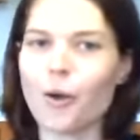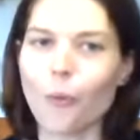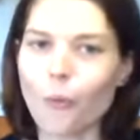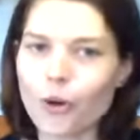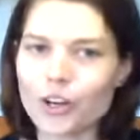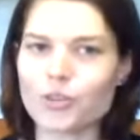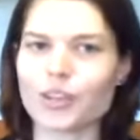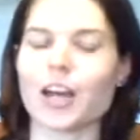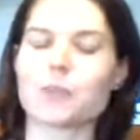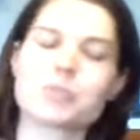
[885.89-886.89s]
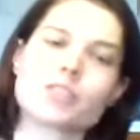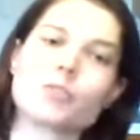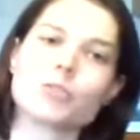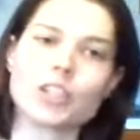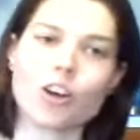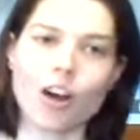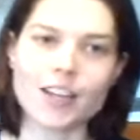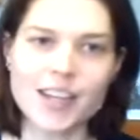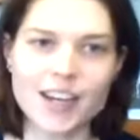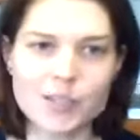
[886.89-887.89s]
or you can absolutely
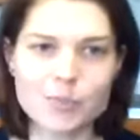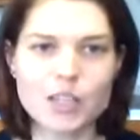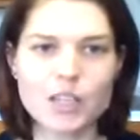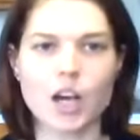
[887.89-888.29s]
contact me.